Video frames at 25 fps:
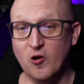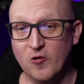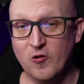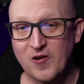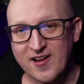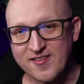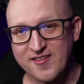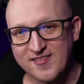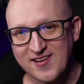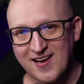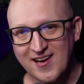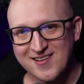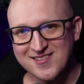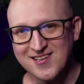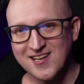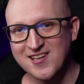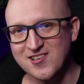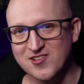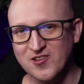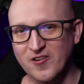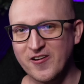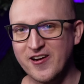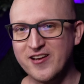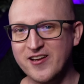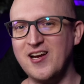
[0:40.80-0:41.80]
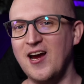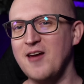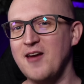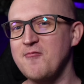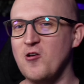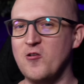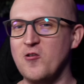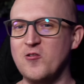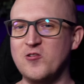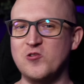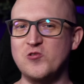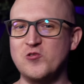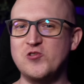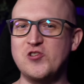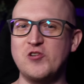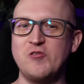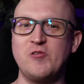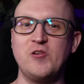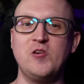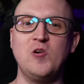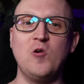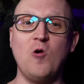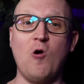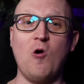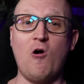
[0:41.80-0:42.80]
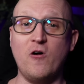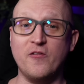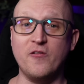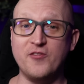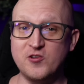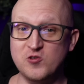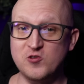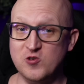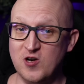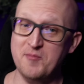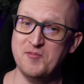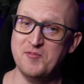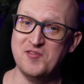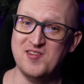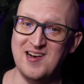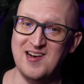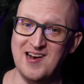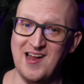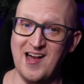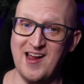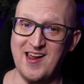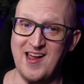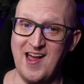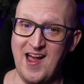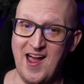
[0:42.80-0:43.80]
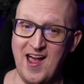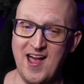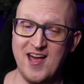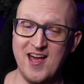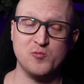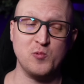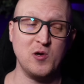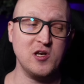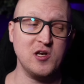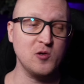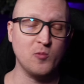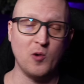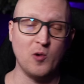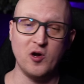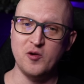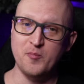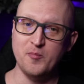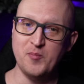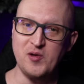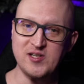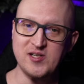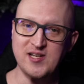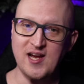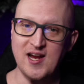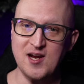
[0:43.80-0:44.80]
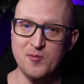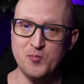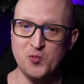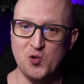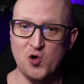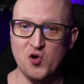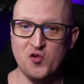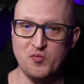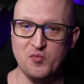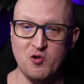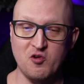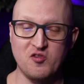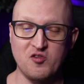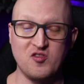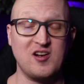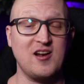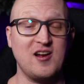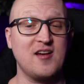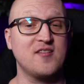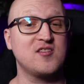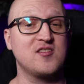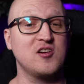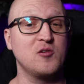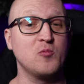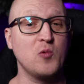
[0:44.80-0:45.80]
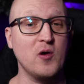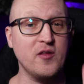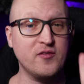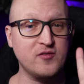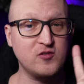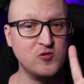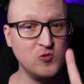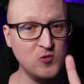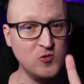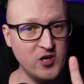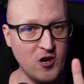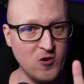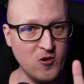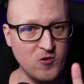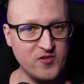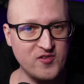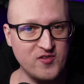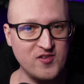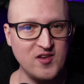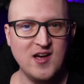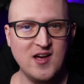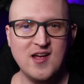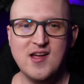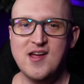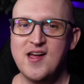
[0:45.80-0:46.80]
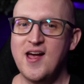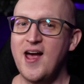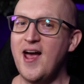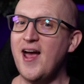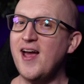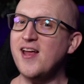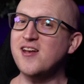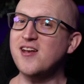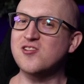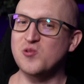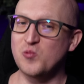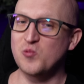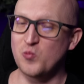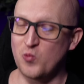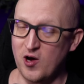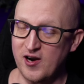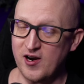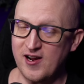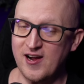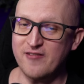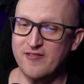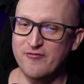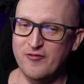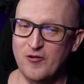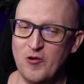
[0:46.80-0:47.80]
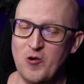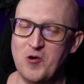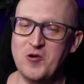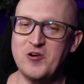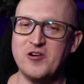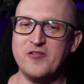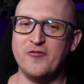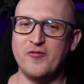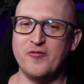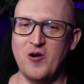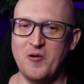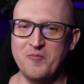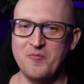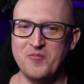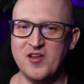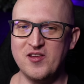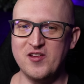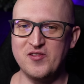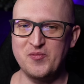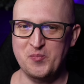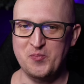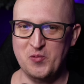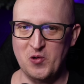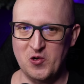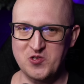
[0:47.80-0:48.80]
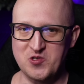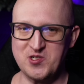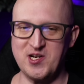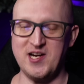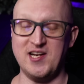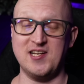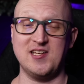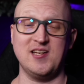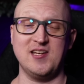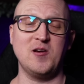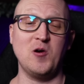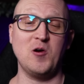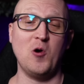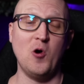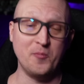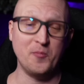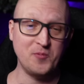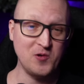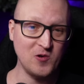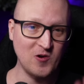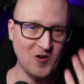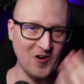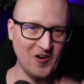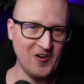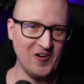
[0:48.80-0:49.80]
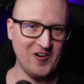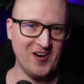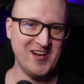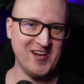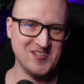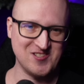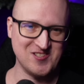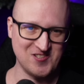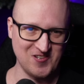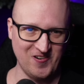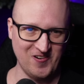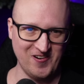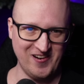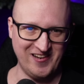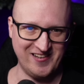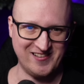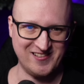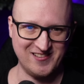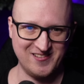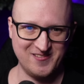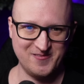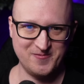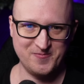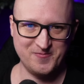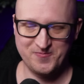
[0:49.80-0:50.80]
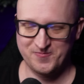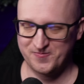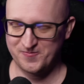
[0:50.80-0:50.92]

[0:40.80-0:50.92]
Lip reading: So let's get into it. I'm going to show you all the traps that lie ahead when you want to build a Proxmox cluster with two nodes and what I've learned from this project. I hope you're gonna enjoy it.